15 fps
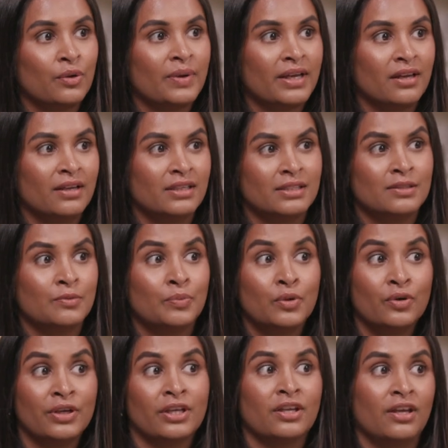quicker is
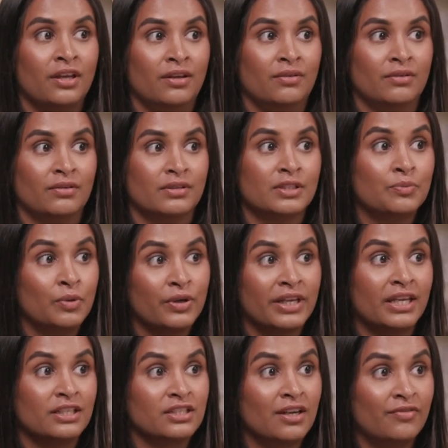supporting
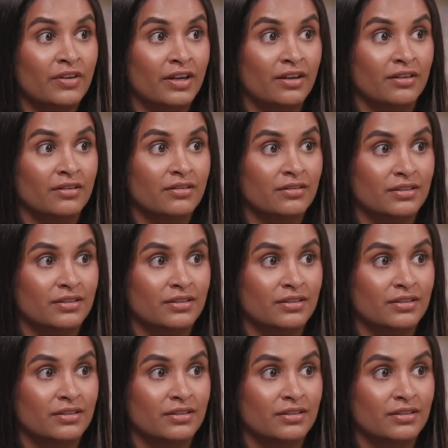each other.